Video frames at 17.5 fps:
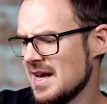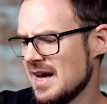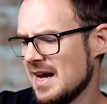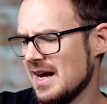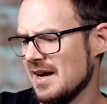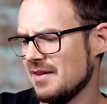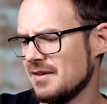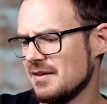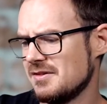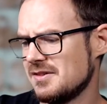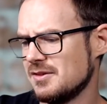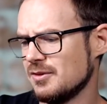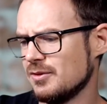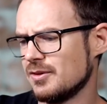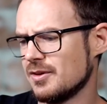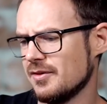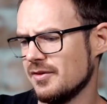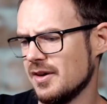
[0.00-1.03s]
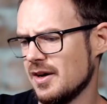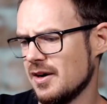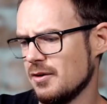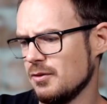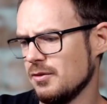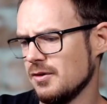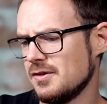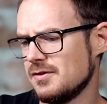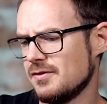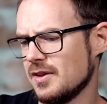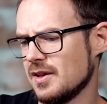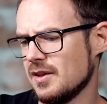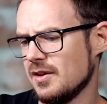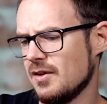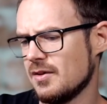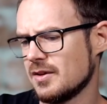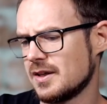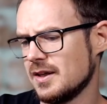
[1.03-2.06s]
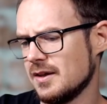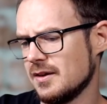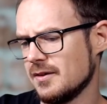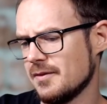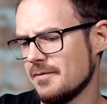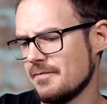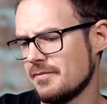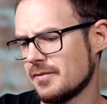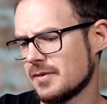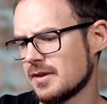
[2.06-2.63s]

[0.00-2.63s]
They've still got the holes for the locking